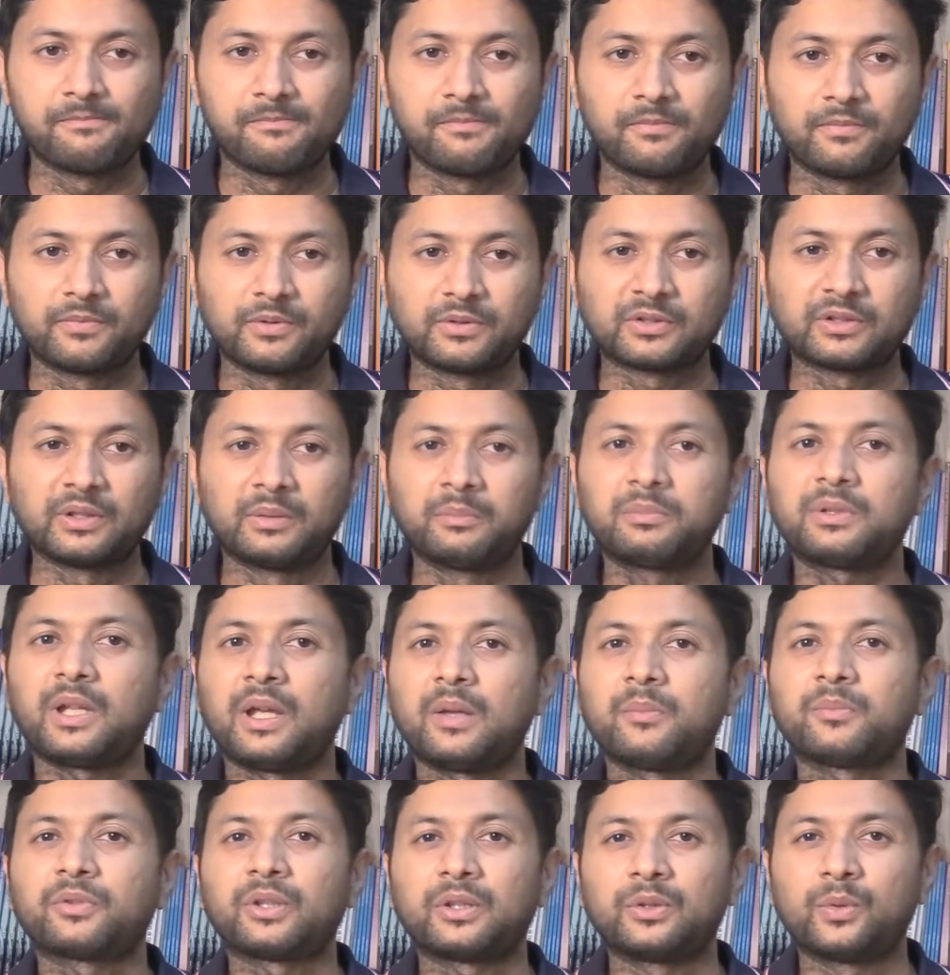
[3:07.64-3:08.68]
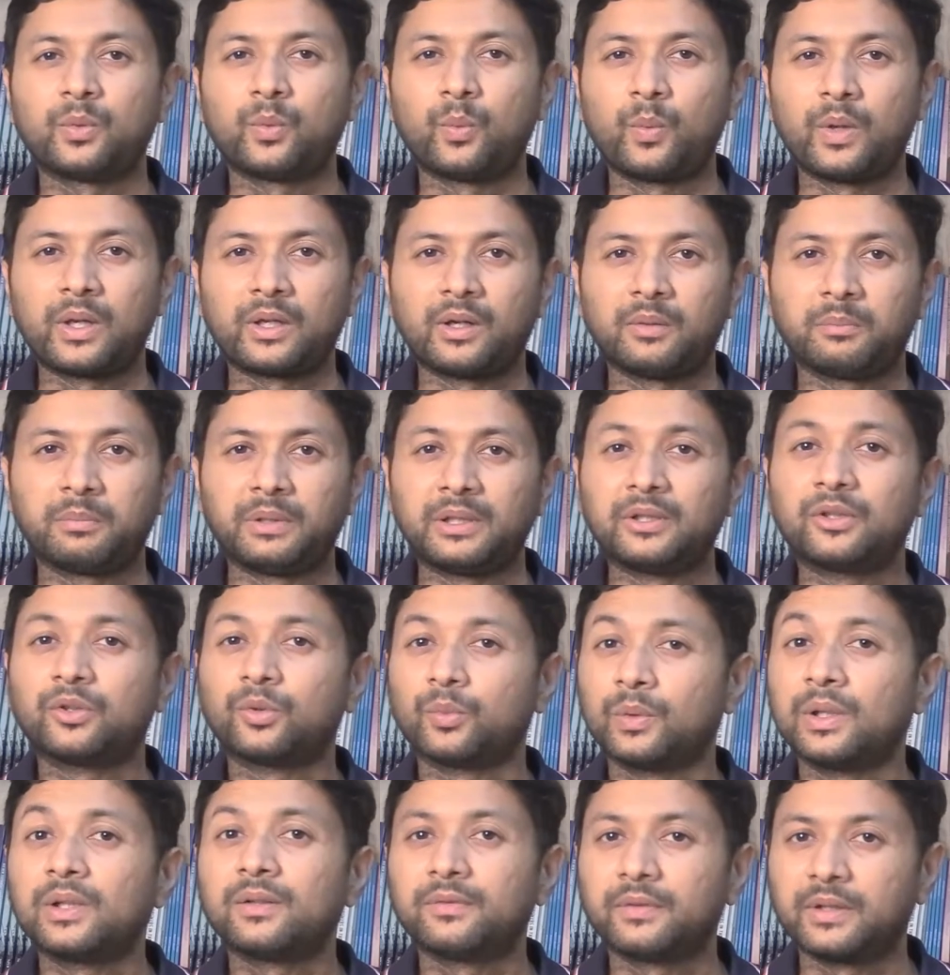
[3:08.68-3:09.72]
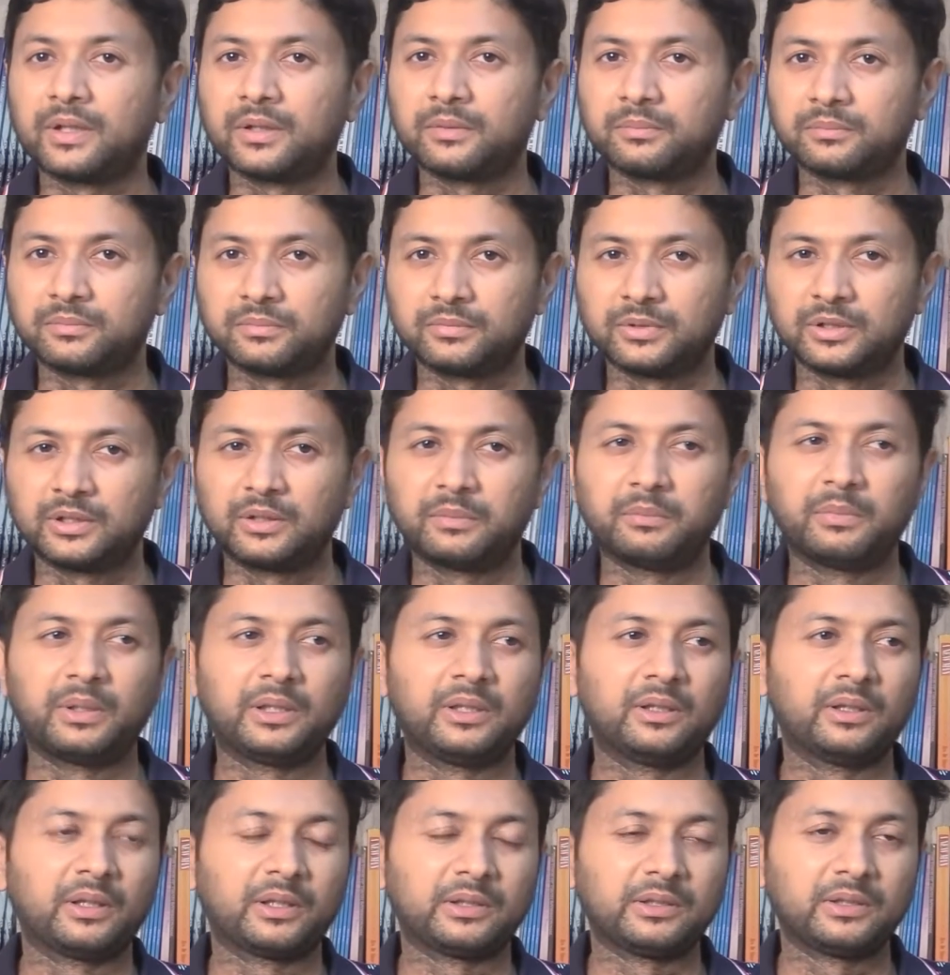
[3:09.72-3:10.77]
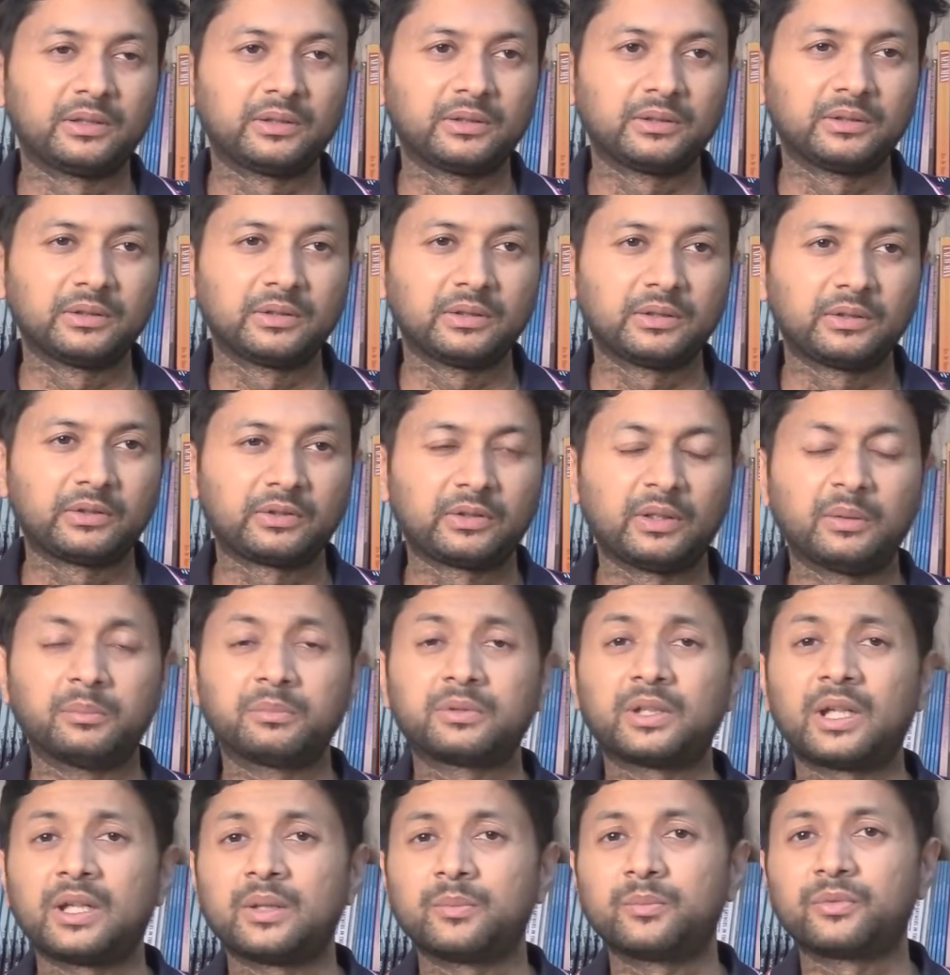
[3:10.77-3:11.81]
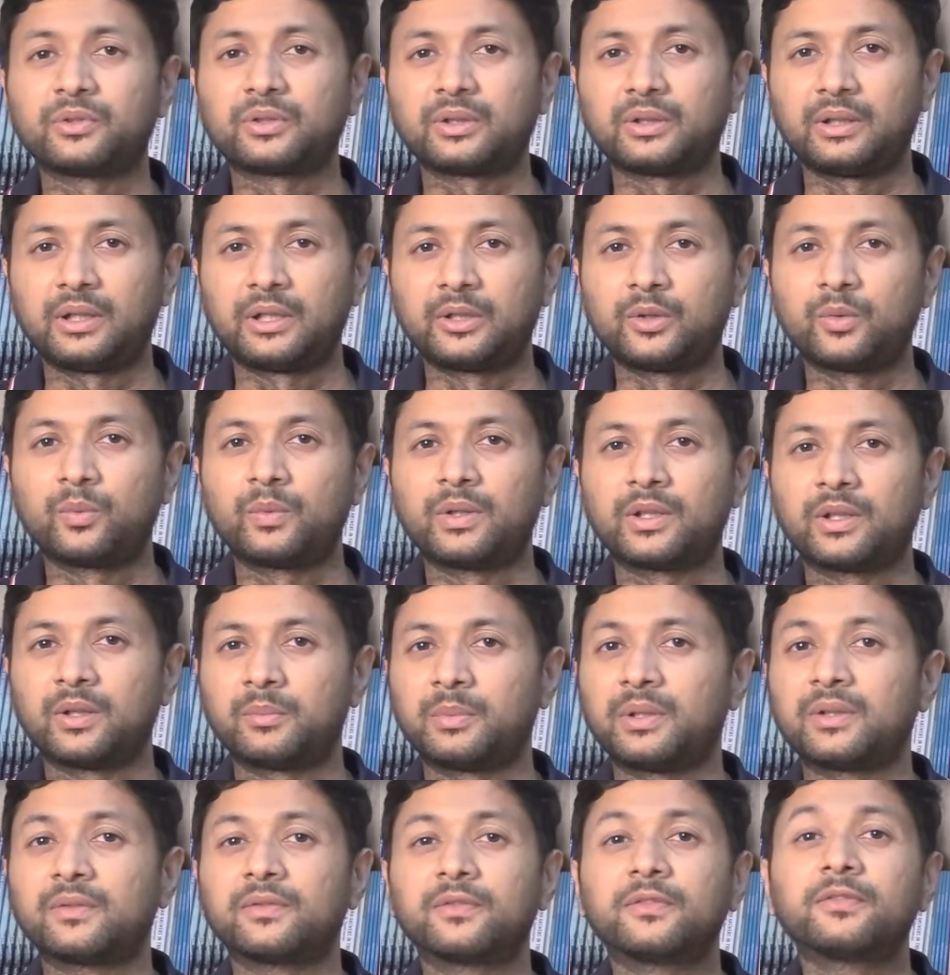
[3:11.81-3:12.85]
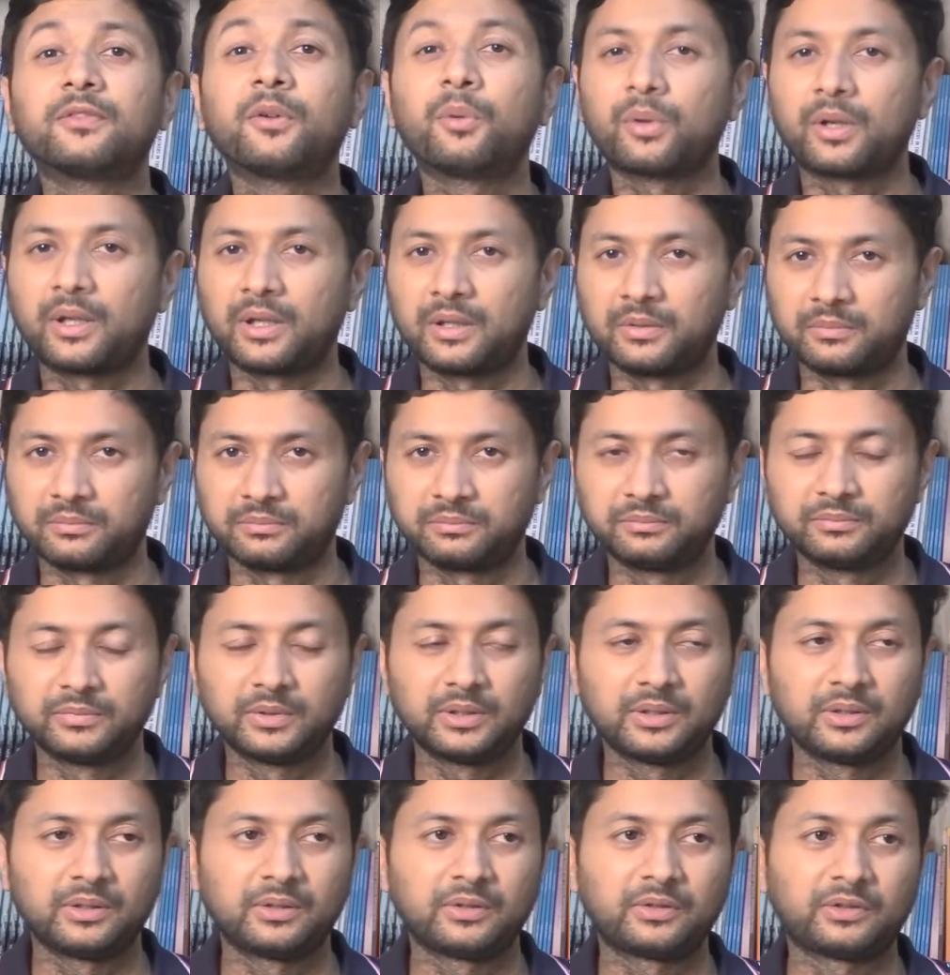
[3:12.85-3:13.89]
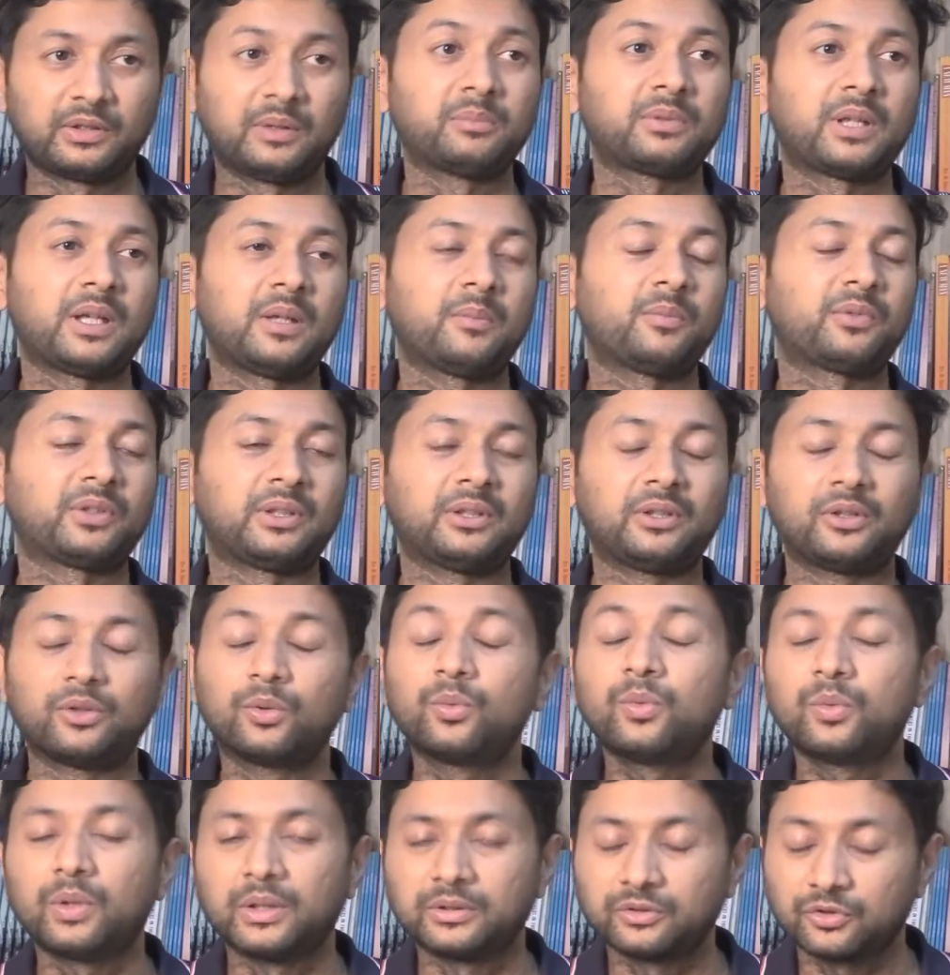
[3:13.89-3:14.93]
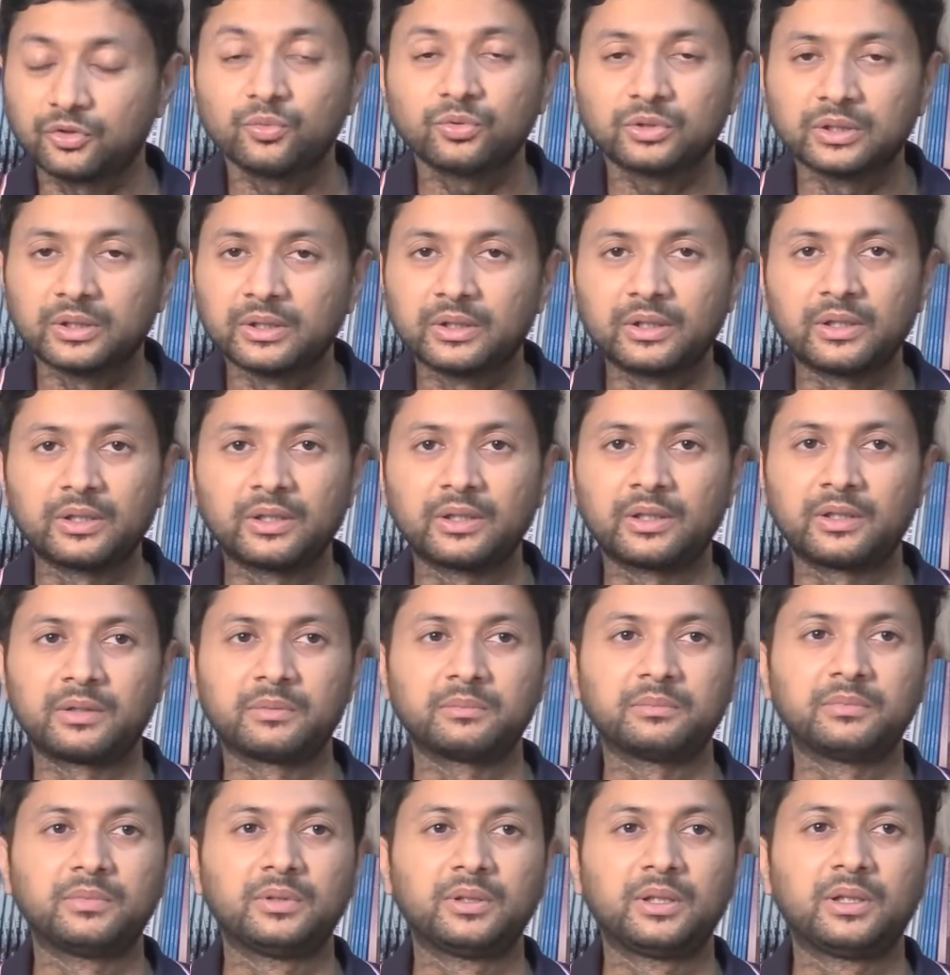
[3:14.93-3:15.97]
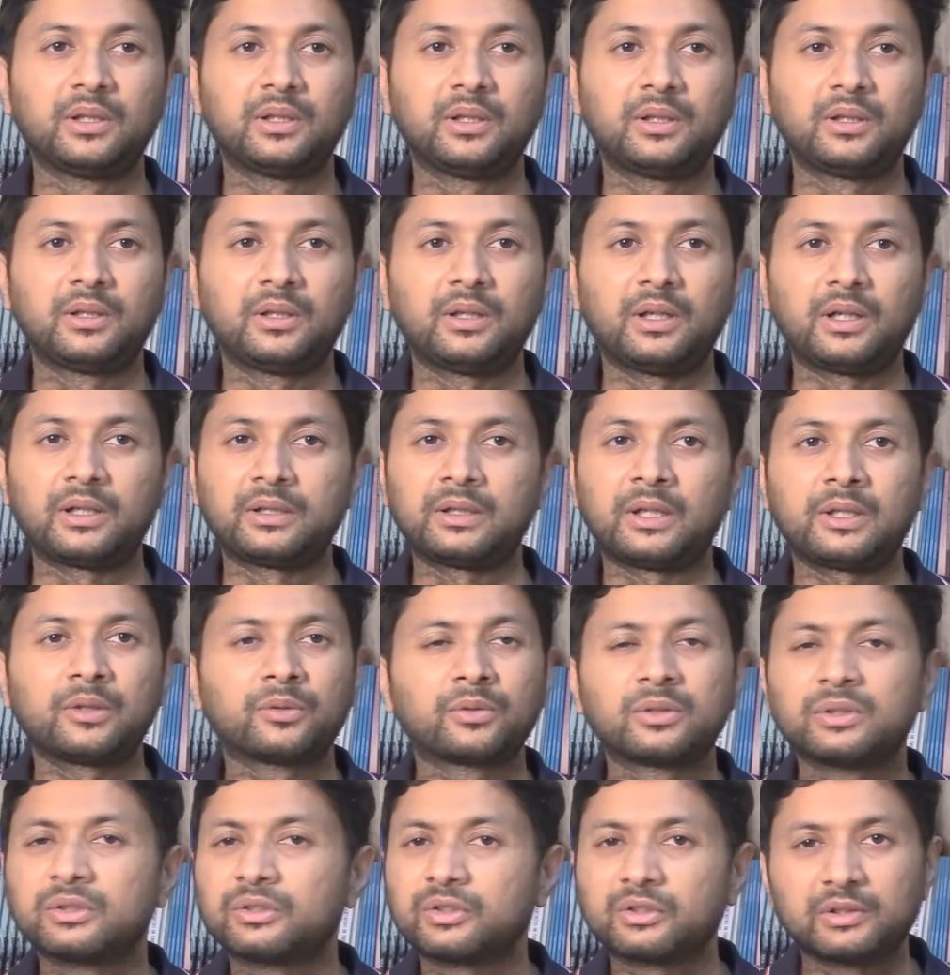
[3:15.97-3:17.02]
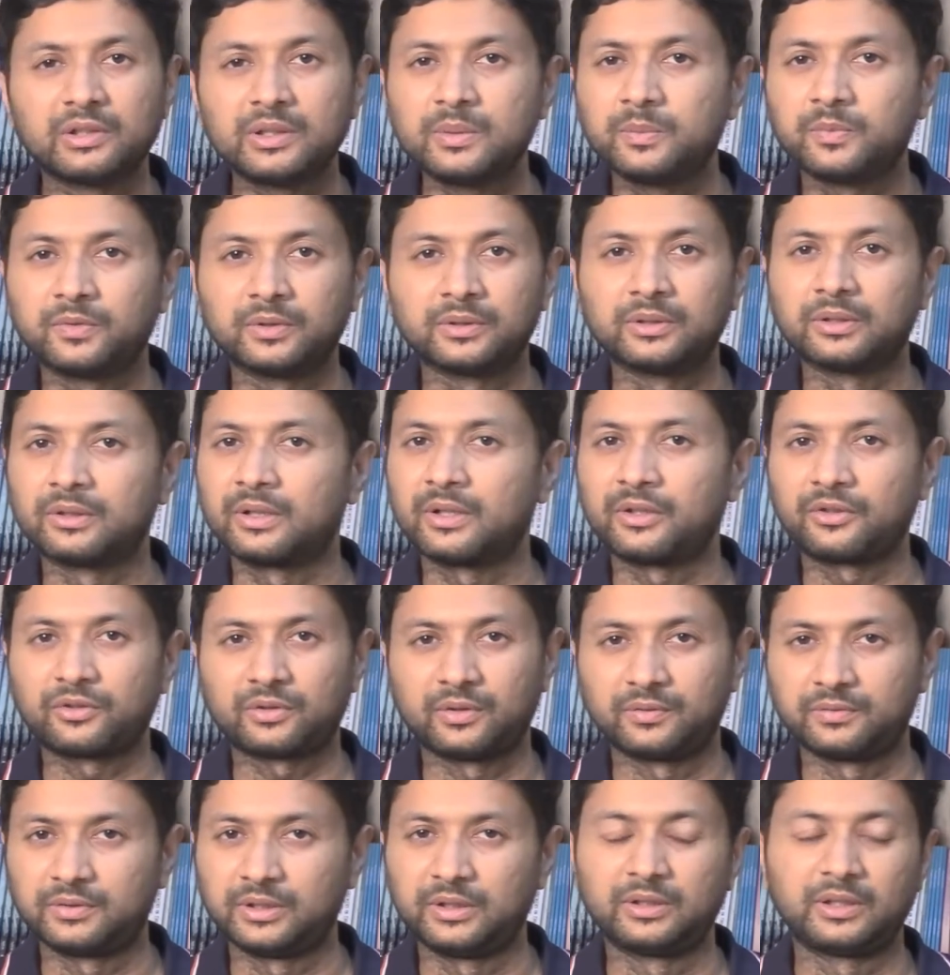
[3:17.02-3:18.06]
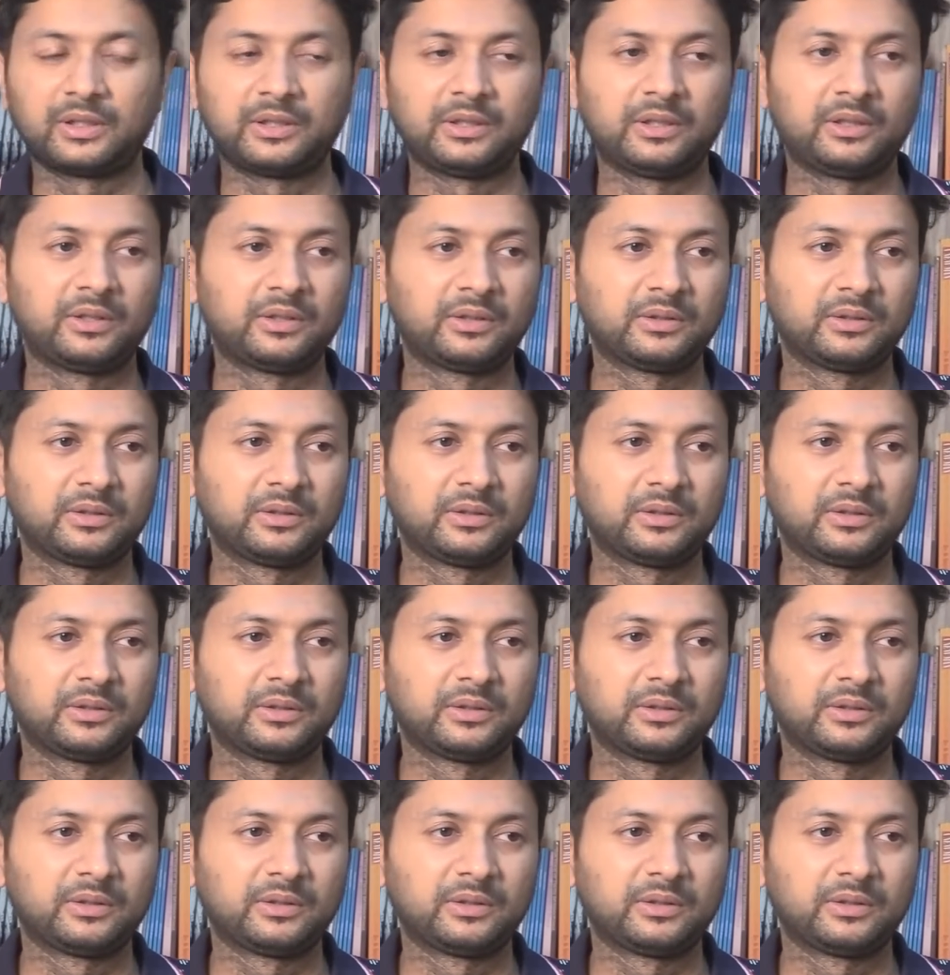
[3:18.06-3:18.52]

Sometimes I would wake up at 12 a.m. in the midnight. Sometimes I would wake up at 4 a.m. Sometimes at 2:30 a.m. and I wouldn't sleep for the rest of the night.